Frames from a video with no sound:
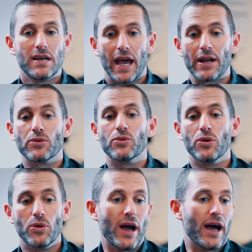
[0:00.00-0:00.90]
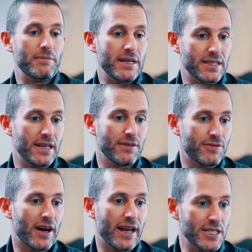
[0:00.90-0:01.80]
and grew our mezzanine
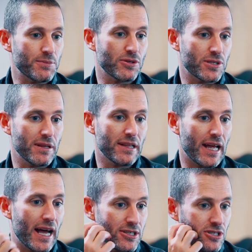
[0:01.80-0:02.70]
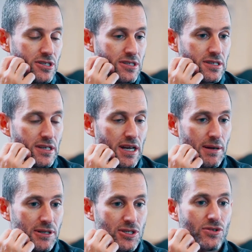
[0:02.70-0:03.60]
finance book to be the largest
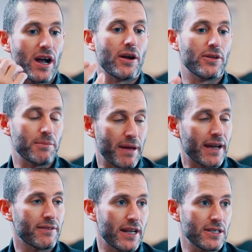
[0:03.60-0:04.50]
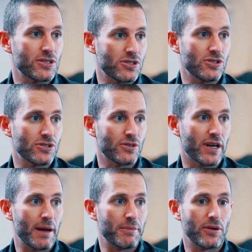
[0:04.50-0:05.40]
in Australia on the back of that institutional
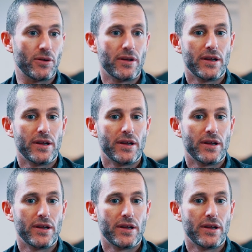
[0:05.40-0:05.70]
capital.